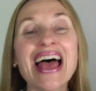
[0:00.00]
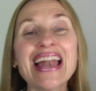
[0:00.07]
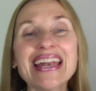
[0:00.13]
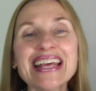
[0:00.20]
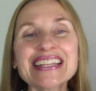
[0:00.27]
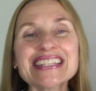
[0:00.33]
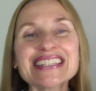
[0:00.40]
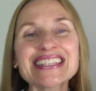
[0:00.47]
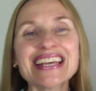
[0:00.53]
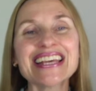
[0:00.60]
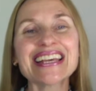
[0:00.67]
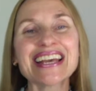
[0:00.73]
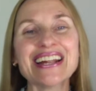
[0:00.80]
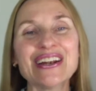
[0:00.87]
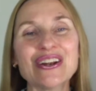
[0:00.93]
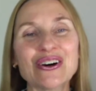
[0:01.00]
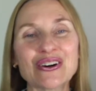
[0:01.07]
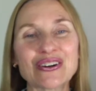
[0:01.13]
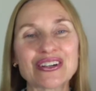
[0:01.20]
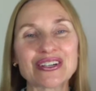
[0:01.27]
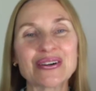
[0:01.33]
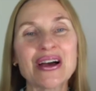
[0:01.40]
Let's take a
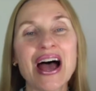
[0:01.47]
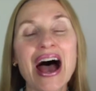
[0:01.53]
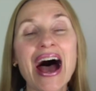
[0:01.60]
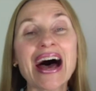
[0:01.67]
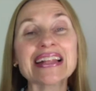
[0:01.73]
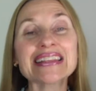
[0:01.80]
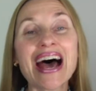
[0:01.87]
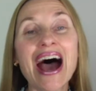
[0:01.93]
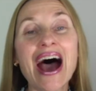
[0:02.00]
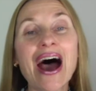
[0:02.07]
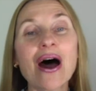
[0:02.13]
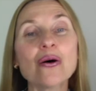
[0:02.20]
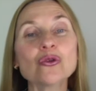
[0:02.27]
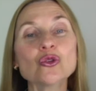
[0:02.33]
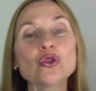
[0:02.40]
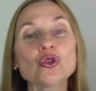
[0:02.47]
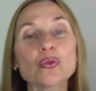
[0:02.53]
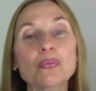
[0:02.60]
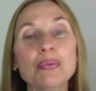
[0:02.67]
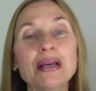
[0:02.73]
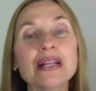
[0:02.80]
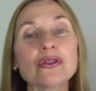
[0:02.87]
look at how to
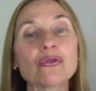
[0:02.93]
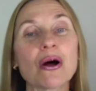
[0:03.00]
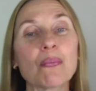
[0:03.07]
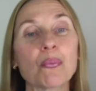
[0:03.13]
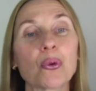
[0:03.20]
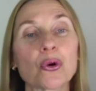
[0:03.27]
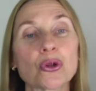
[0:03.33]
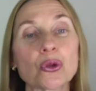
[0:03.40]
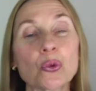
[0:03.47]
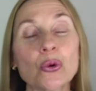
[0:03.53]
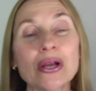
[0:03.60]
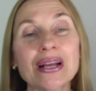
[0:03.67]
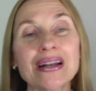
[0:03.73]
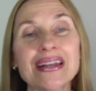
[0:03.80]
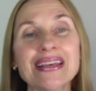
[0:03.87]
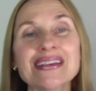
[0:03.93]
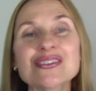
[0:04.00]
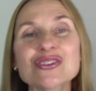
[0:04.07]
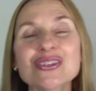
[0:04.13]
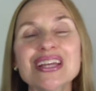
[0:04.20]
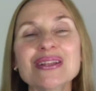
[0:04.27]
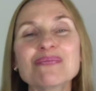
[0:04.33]
build rapport quickly
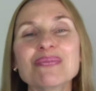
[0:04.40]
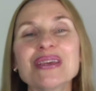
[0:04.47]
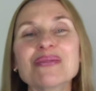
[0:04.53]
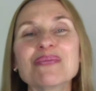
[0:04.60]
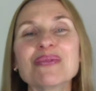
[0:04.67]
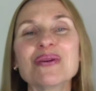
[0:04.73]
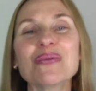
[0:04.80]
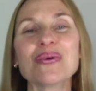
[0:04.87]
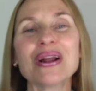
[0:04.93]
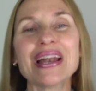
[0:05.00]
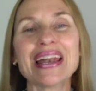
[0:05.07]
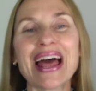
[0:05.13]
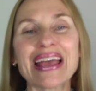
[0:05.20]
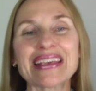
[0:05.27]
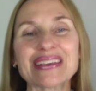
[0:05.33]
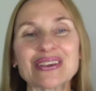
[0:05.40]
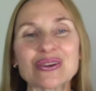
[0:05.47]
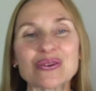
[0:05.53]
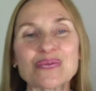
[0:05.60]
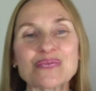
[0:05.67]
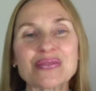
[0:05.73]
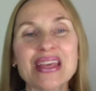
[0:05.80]
so that people will like you.
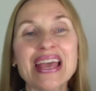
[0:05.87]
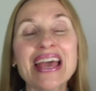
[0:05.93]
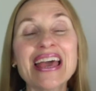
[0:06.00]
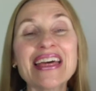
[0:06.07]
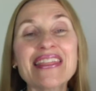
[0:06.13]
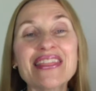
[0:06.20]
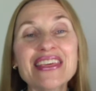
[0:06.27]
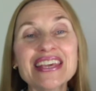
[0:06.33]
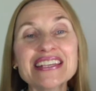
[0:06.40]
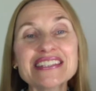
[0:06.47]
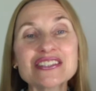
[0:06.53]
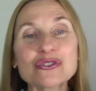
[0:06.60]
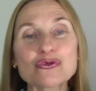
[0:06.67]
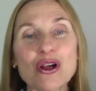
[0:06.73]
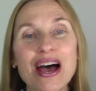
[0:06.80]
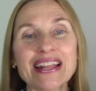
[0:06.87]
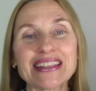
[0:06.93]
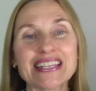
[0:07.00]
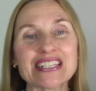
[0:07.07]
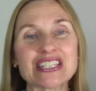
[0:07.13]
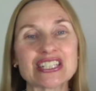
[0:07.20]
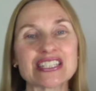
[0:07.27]
These
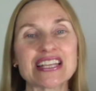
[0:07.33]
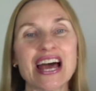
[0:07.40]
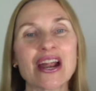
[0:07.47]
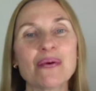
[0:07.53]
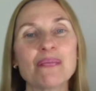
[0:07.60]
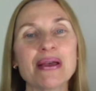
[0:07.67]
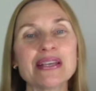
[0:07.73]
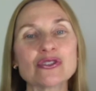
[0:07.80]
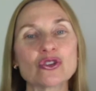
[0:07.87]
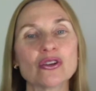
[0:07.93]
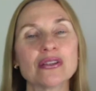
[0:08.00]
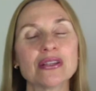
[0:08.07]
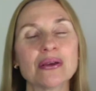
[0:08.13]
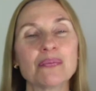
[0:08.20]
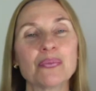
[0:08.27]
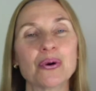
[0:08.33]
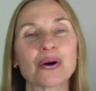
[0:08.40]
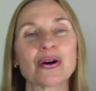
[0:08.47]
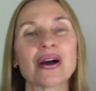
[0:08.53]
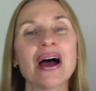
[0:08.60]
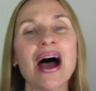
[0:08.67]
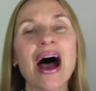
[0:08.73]
strategies are based on the book
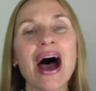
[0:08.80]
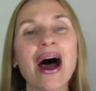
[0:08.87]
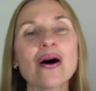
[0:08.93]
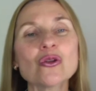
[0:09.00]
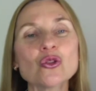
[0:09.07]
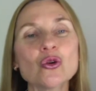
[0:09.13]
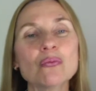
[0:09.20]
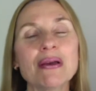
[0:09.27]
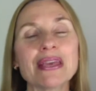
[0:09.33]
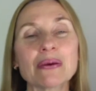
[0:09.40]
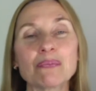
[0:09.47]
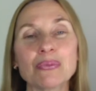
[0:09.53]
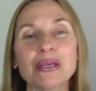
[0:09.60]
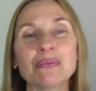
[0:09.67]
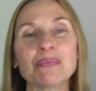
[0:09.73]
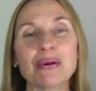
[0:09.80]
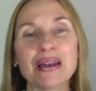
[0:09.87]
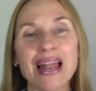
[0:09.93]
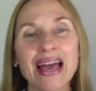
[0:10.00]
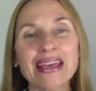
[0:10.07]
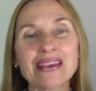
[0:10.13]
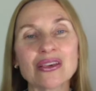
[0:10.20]
How to Make People
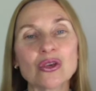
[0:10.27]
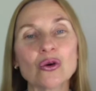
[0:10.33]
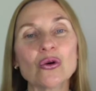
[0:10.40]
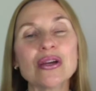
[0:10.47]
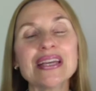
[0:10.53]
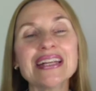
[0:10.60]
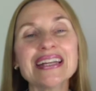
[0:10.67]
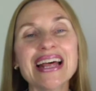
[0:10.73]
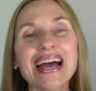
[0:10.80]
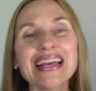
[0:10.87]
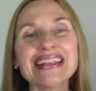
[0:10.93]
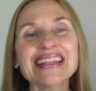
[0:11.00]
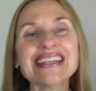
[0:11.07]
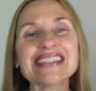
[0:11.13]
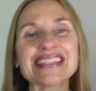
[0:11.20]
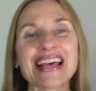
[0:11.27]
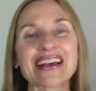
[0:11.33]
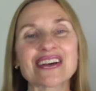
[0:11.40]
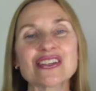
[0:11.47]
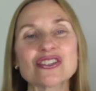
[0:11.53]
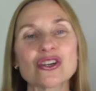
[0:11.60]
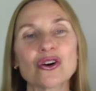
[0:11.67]
Like You in 90
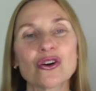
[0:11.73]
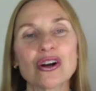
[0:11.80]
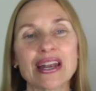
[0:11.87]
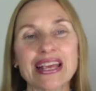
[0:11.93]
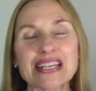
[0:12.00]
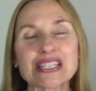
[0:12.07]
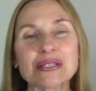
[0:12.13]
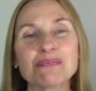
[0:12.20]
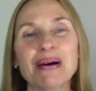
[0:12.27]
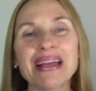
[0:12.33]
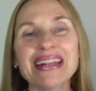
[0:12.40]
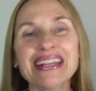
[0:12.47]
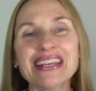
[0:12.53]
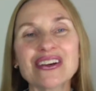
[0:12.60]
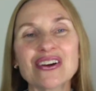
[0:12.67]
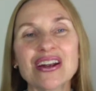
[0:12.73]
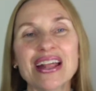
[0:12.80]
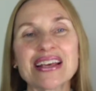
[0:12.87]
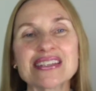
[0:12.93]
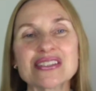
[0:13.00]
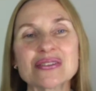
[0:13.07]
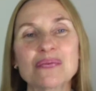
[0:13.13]
Seconds or Less by
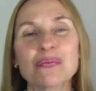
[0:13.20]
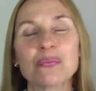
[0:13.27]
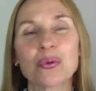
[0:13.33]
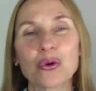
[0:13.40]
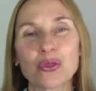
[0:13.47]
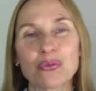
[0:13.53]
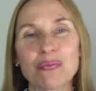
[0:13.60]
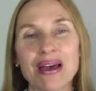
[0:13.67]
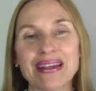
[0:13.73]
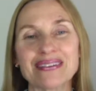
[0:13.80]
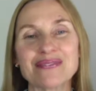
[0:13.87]
Nicholas Budman.